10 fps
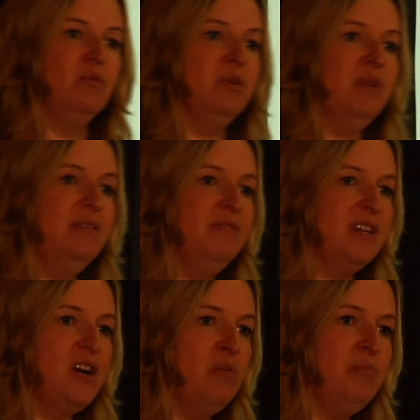we wait for
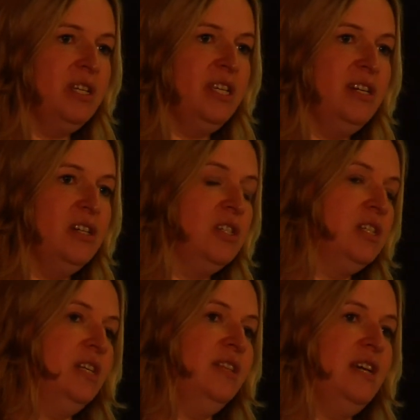a couple of
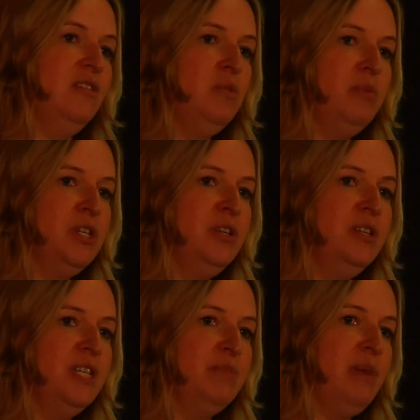years, and then the
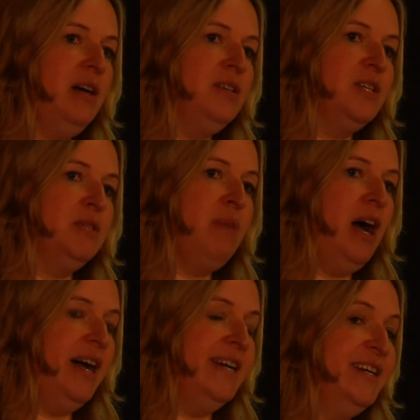opportunities pass us
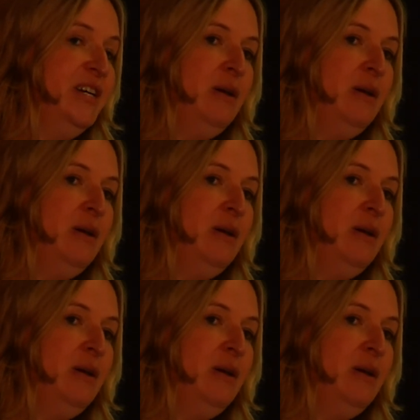by.